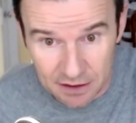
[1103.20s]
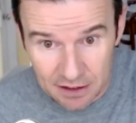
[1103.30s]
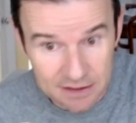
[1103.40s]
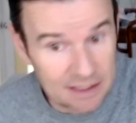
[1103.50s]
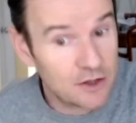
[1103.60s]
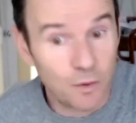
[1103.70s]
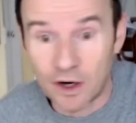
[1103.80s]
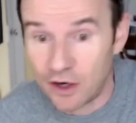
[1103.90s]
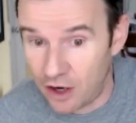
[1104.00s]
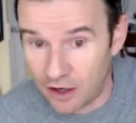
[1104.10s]
didn't
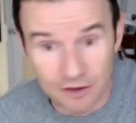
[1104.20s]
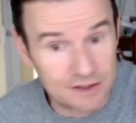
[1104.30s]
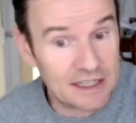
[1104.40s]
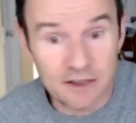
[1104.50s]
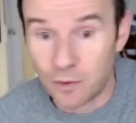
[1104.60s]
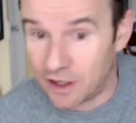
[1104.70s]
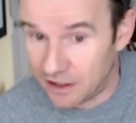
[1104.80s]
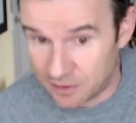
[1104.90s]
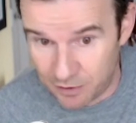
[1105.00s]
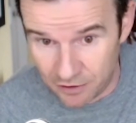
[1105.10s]
want to honor, didn't want to
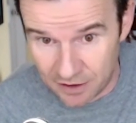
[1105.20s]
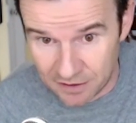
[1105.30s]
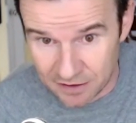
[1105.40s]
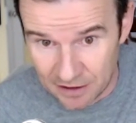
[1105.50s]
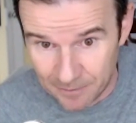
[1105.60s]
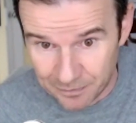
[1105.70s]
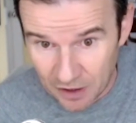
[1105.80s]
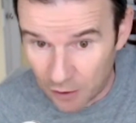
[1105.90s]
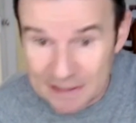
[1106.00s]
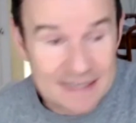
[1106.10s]
experience.
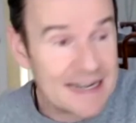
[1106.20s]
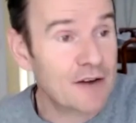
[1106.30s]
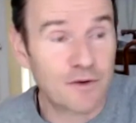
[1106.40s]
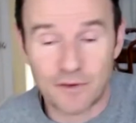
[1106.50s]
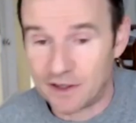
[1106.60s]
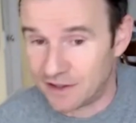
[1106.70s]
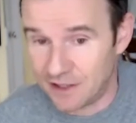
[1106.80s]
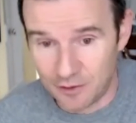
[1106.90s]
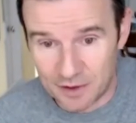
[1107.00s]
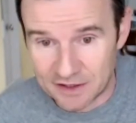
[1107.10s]
I would never have
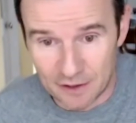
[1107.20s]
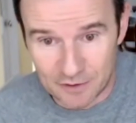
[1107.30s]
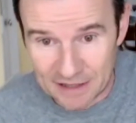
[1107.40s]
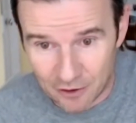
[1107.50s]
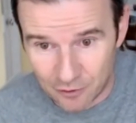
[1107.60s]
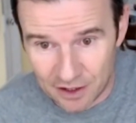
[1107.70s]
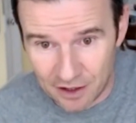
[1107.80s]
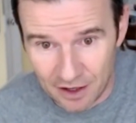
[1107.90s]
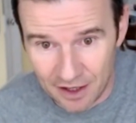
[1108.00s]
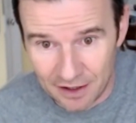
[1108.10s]
considered myself an angry
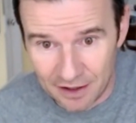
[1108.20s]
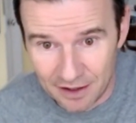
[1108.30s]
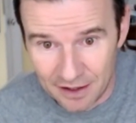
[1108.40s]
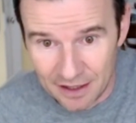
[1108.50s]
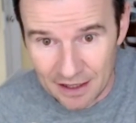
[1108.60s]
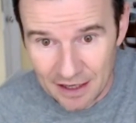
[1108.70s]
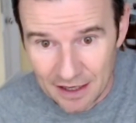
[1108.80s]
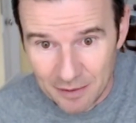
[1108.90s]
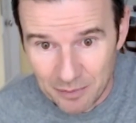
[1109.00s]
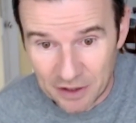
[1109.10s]
guy
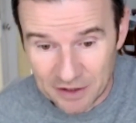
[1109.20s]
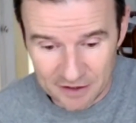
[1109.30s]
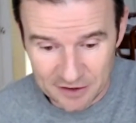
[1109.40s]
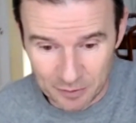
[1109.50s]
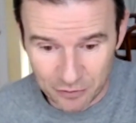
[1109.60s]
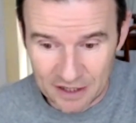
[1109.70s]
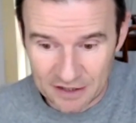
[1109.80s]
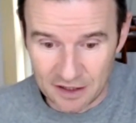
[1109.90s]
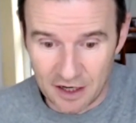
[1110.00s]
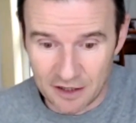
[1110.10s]
because I suppressed
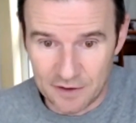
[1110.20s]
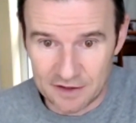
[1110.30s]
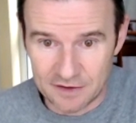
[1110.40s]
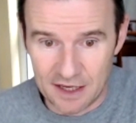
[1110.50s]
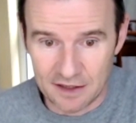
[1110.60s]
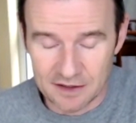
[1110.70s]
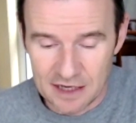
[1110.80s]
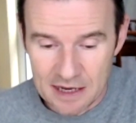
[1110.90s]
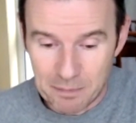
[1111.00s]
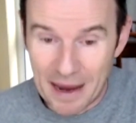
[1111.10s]
a lot of these things.
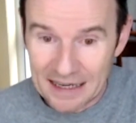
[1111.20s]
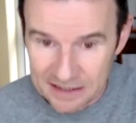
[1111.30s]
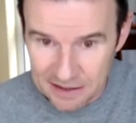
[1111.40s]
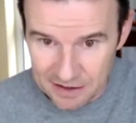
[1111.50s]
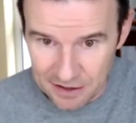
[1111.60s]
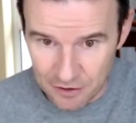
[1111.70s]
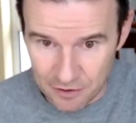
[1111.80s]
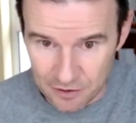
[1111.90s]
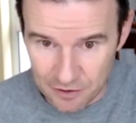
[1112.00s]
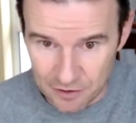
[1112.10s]
Back to
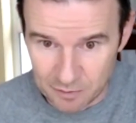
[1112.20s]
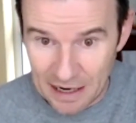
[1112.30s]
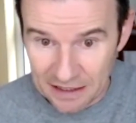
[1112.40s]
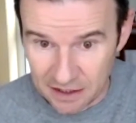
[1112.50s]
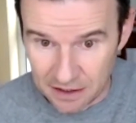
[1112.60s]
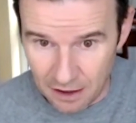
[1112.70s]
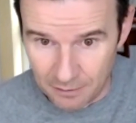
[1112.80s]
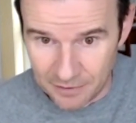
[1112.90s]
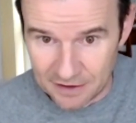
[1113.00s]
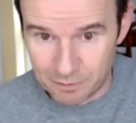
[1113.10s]
tears, back to
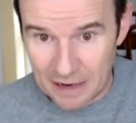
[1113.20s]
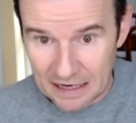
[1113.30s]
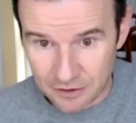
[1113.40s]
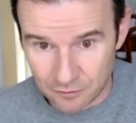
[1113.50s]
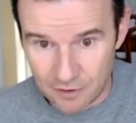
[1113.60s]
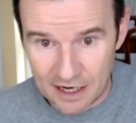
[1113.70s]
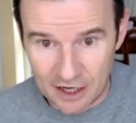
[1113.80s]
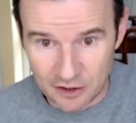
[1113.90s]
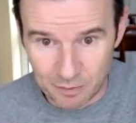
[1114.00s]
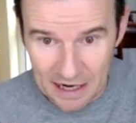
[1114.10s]
numbness, back to
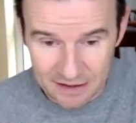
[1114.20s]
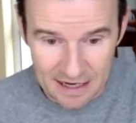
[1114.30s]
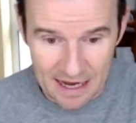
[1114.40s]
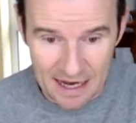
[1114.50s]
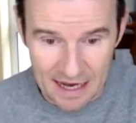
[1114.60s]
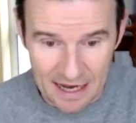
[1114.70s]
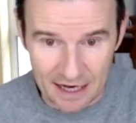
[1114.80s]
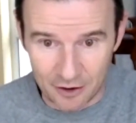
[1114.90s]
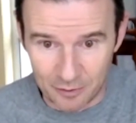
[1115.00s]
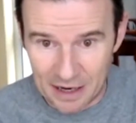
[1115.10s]
rage, back to
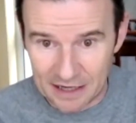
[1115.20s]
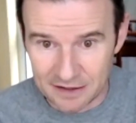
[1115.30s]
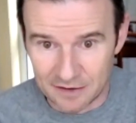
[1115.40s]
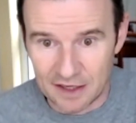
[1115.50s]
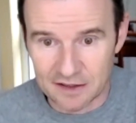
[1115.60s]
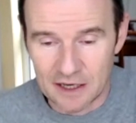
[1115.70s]
anger, back to this.